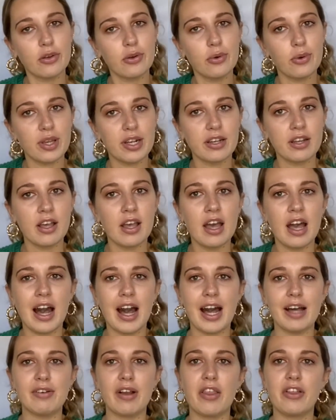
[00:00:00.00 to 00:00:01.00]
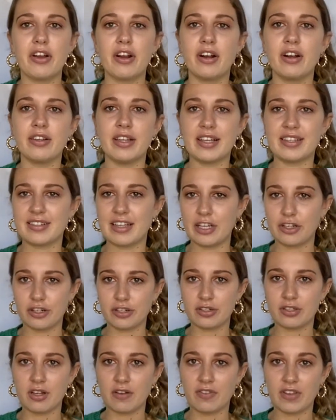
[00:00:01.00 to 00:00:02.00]
And I'd rather like send her
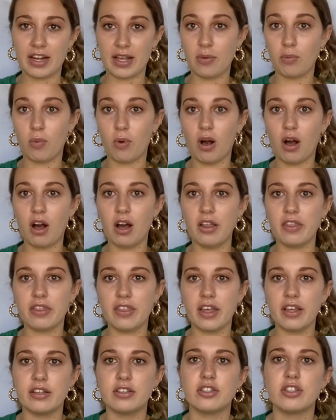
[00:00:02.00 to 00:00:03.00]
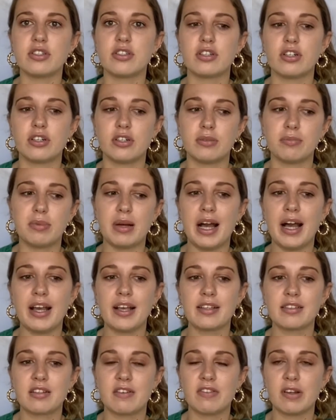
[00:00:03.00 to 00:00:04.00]
stuff that I want than just her buying
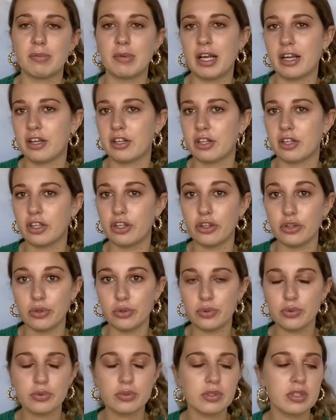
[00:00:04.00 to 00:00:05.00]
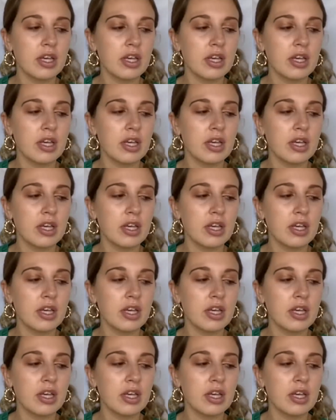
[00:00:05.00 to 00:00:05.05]
stuff that I'm not gonna use.